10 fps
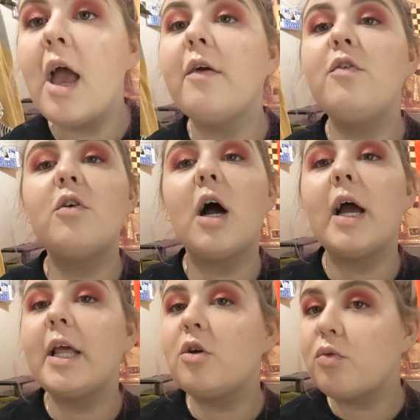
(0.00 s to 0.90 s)
If you got
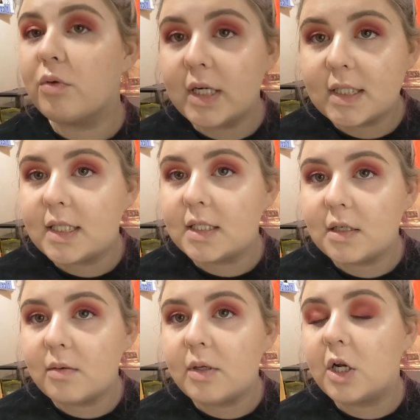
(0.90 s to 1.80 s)
any
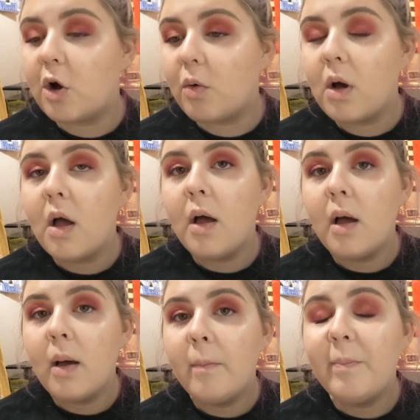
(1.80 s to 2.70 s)
criticism, you know,
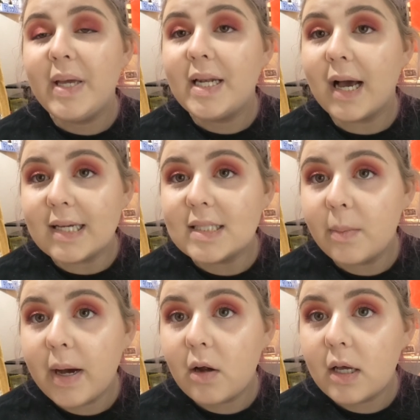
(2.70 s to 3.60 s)
be nice
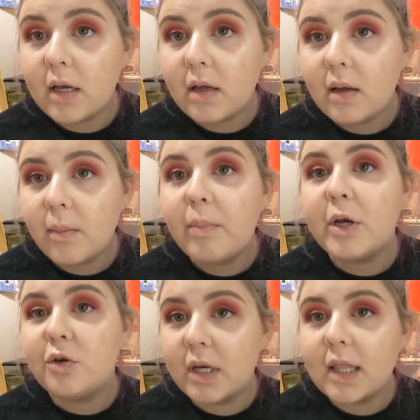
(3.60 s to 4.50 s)
about it, but
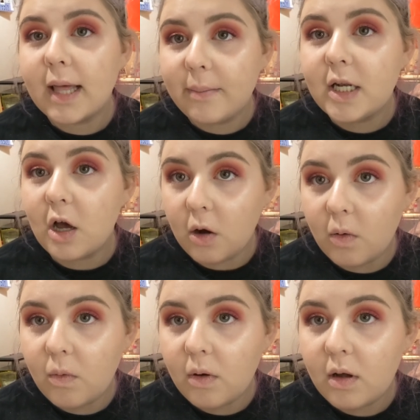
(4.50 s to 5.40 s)
you can let me
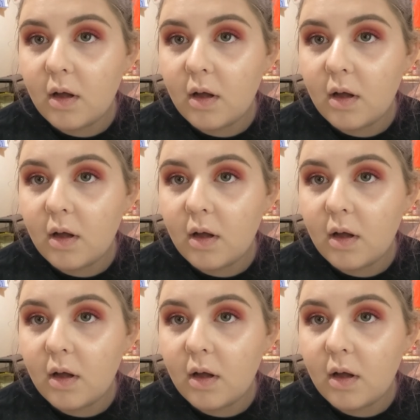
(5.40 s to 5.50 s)
know.